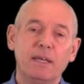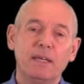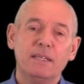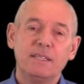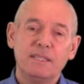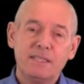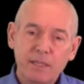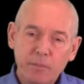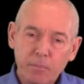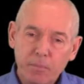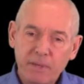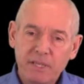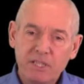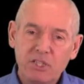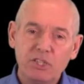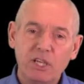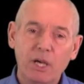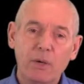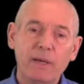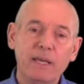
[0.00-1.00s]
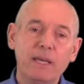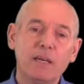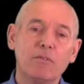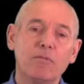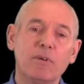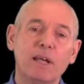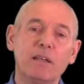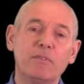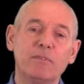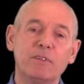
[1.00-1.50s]
Simply showing a
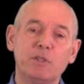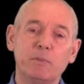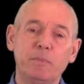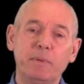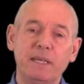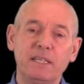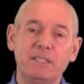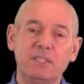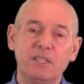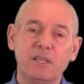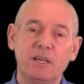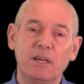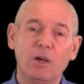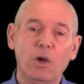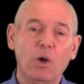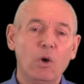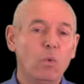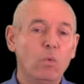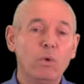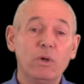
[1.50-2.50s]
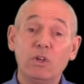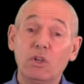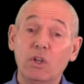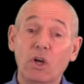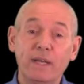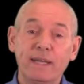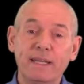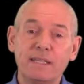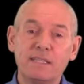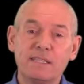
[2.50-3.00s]
relevant picture would
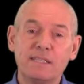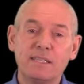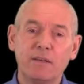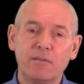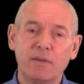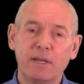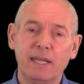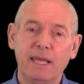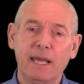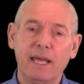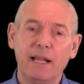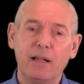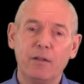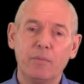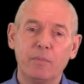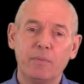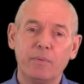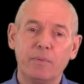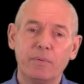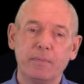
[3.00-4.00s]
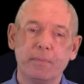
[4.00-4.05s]
not necessarily help.